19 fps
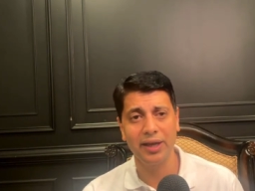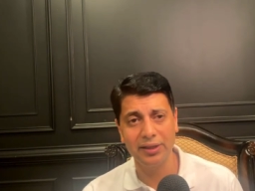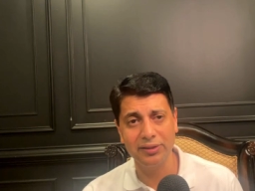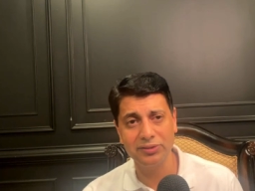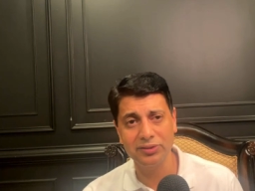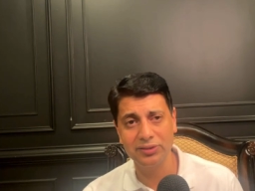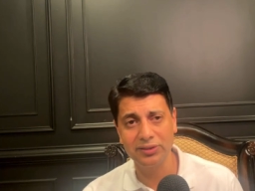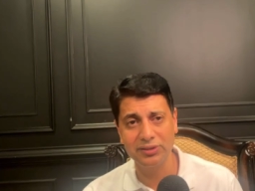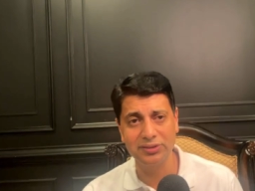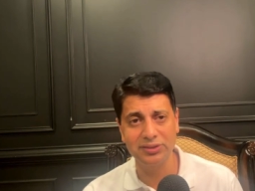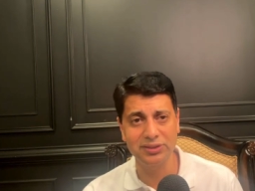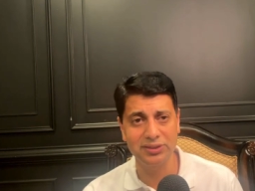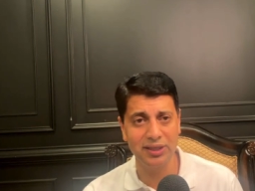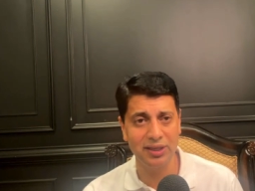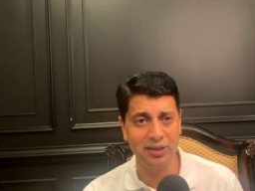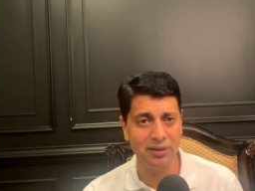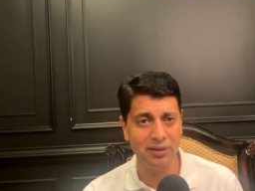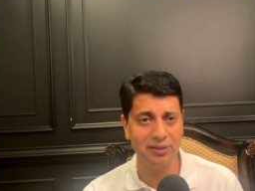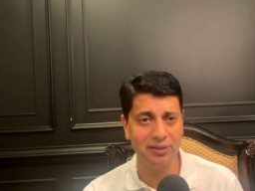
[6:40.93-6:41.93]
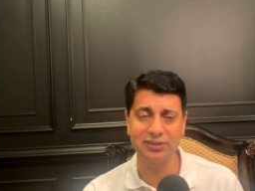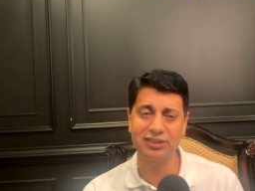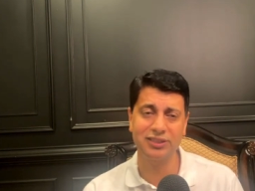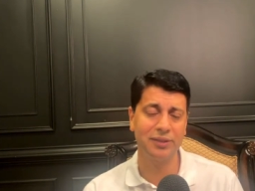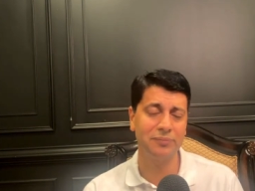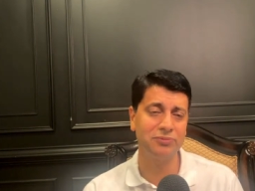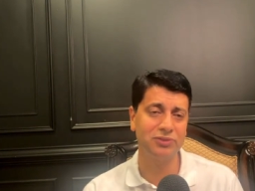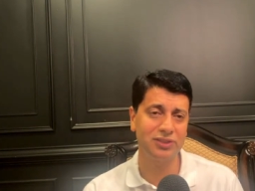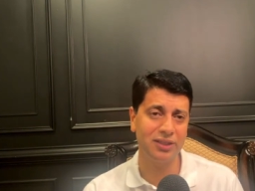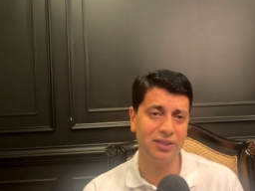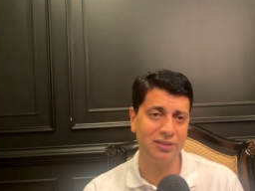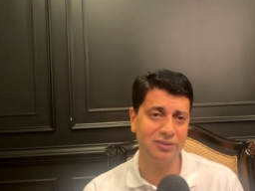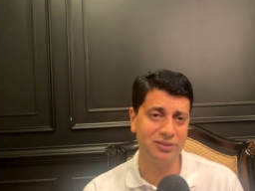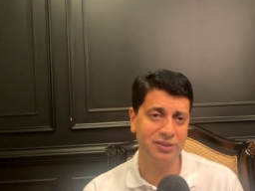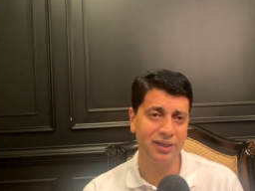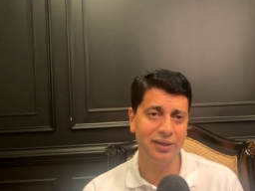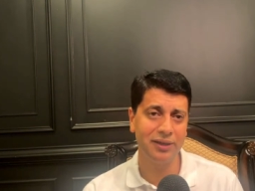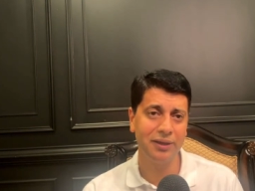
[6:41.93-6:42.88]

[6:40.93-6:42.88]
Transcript: hence the cell the stem cells